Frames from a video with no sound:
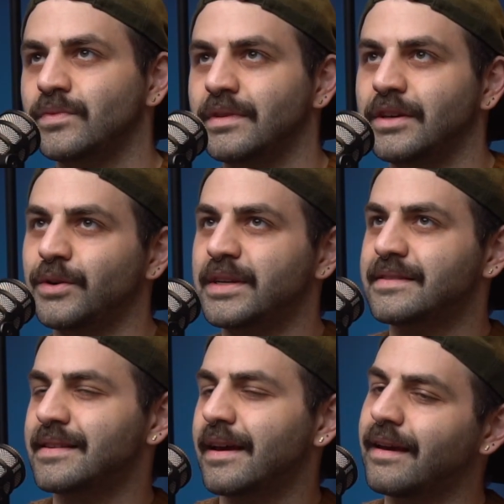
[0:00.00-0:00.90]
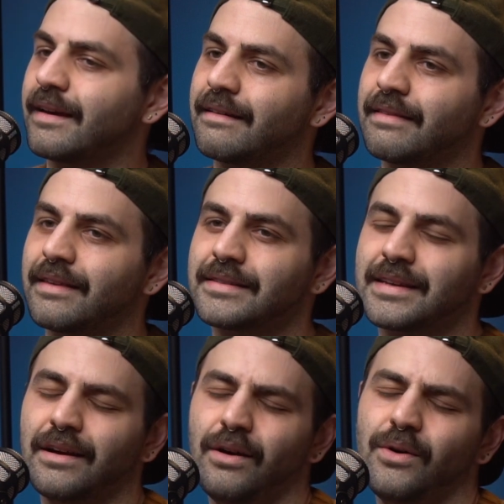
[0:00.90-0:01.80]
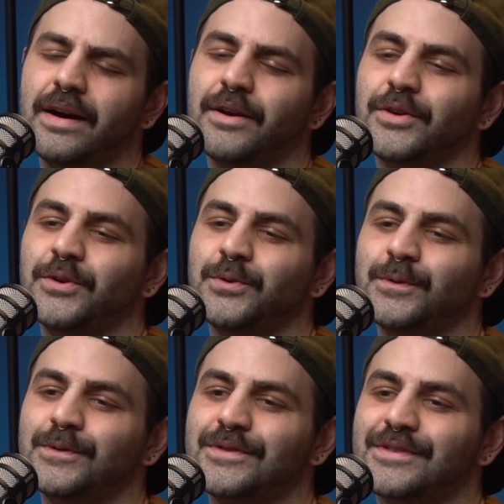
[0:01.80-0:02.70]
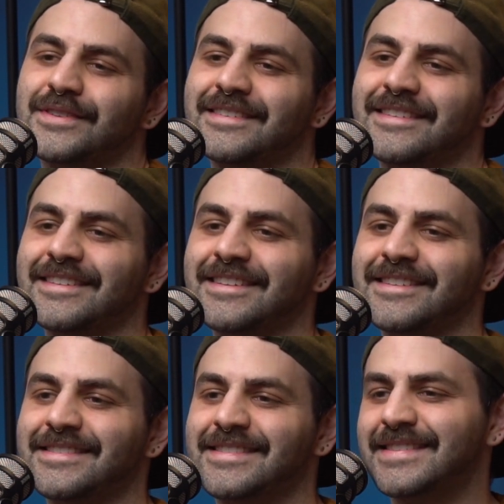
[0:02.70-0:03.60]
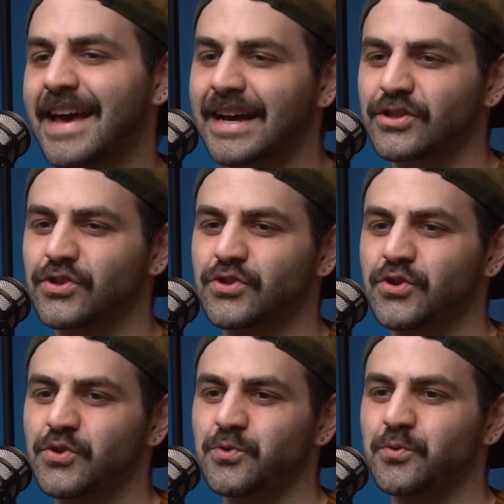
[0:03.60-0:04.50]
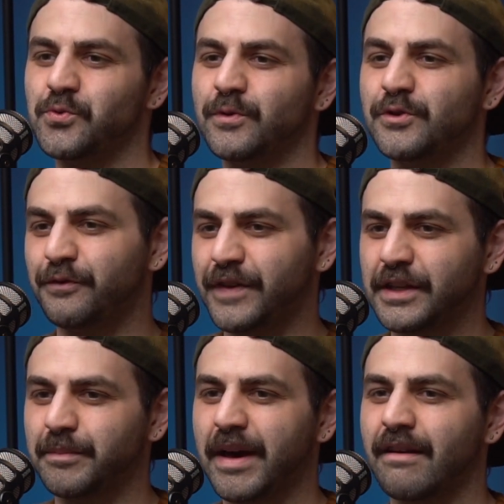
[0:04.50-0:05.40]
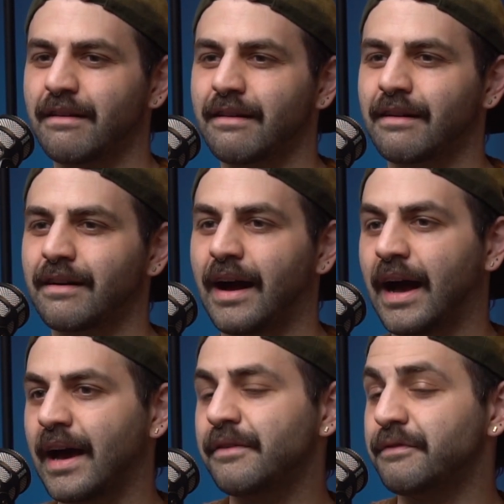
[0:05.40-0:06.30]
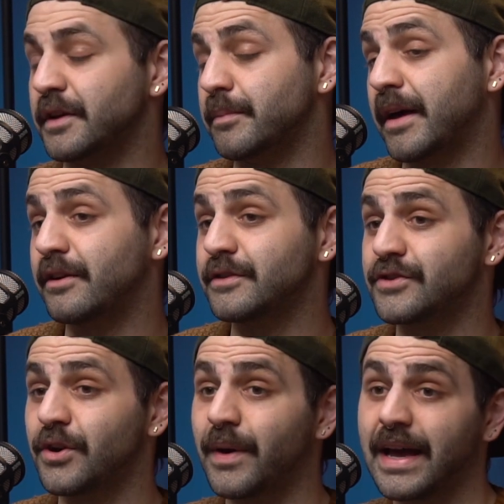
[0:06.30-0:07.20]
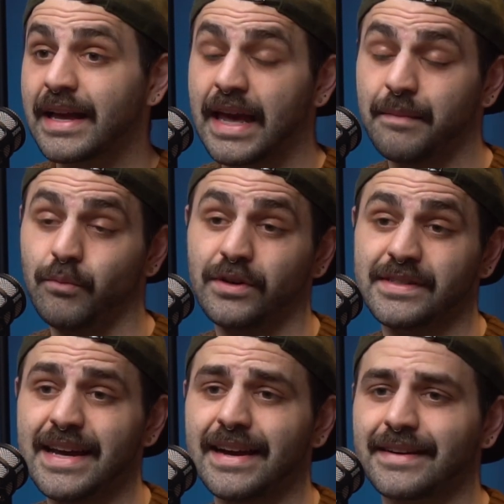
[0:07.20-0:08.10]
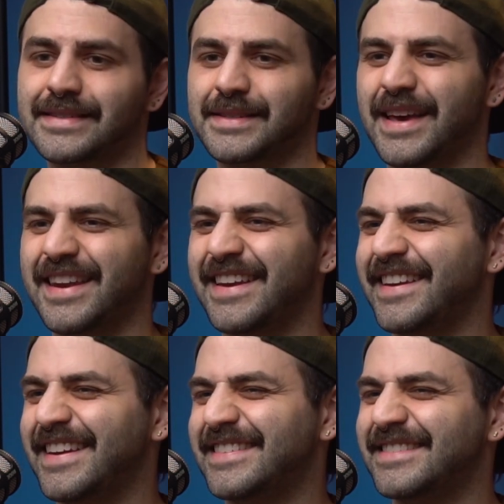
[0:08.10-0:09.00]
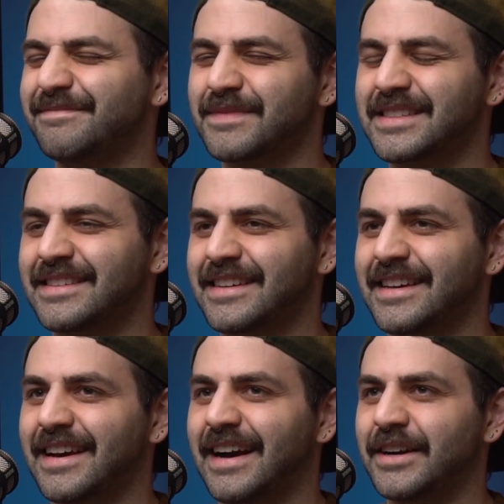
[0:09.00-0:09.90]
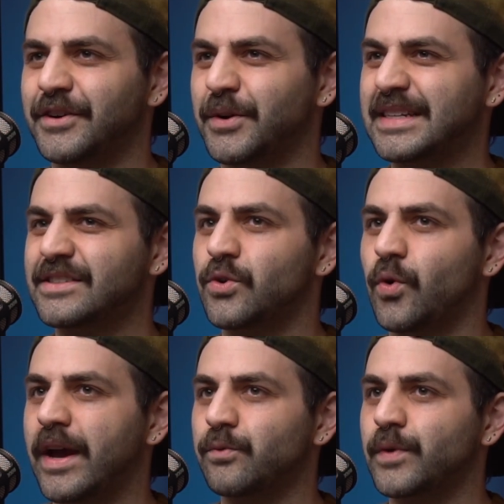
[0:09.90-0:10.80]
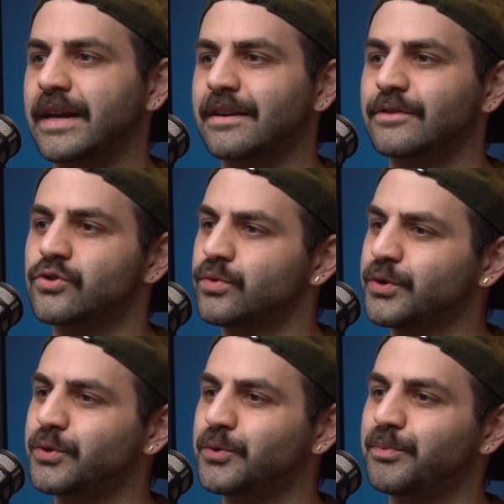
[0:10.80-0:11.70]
you know, he's saying things like, oh, I don't use sex to to feel better i feel better so i get more sex and it it i don't know it doesn't quite ring true